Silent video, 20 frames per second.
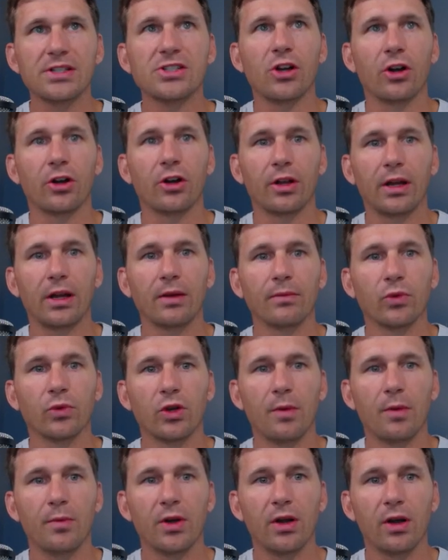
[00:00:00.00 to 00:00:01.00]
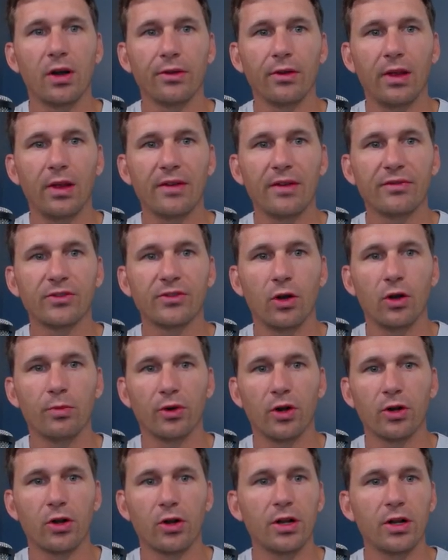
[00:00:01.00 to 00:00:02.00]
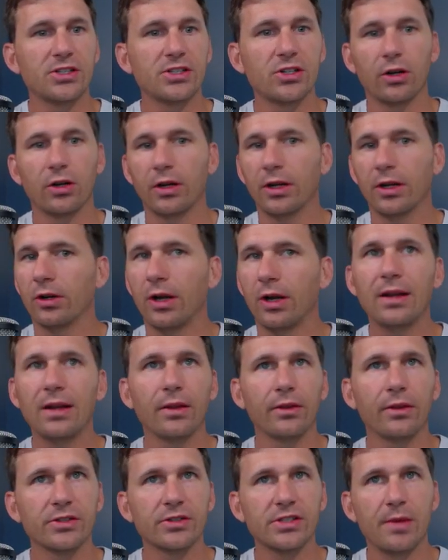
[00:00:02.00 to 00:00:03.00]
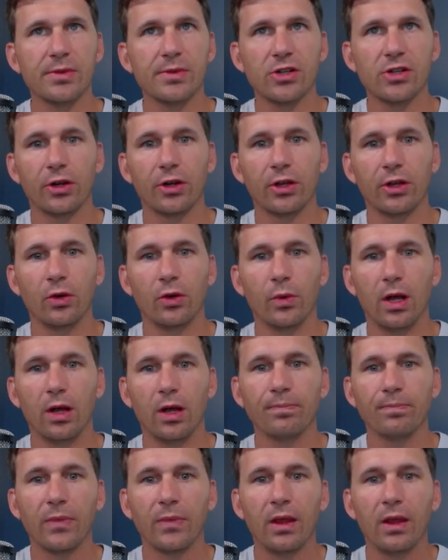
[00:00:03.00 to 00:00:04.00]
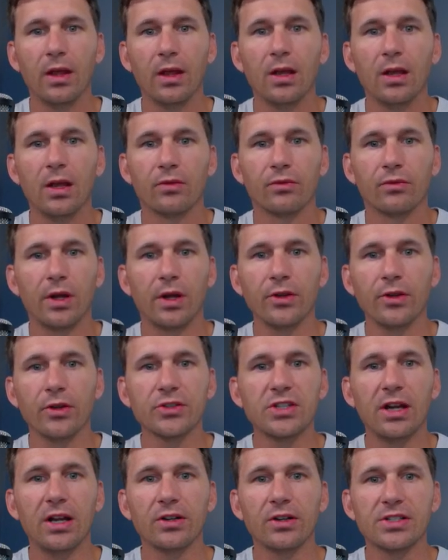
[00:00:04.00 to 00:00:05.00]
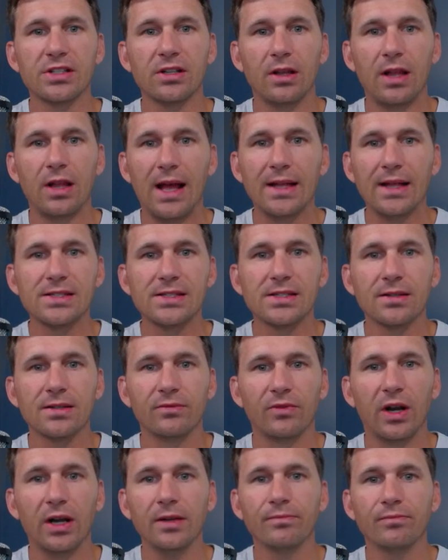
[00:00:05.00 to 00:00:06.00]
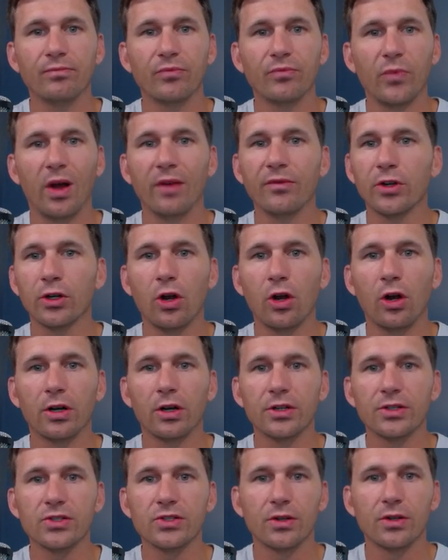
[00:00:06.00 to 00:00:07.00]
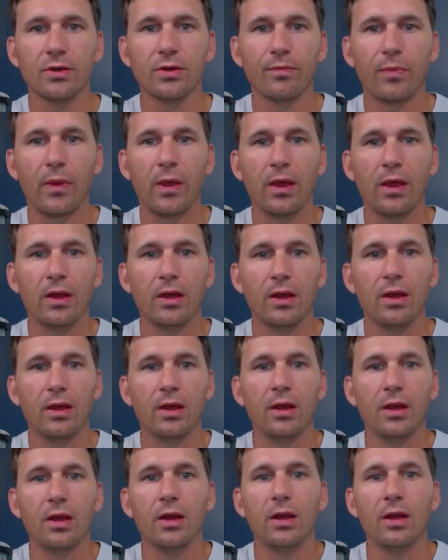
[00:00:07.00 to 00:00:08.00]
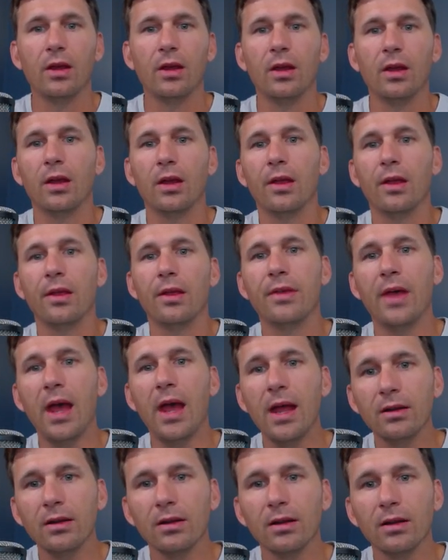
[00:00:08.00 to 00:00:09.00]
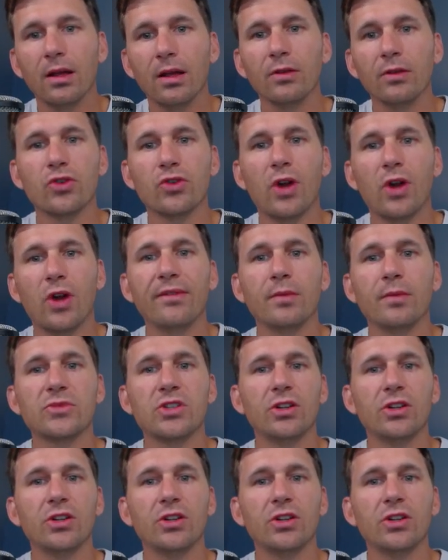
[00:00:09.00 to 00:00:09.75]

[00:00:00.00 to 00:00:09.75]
targeting, come here on the left, go broad audience targeting or any other type of targeting you want. Run those carousel ads, right, of your cars. Then drive them to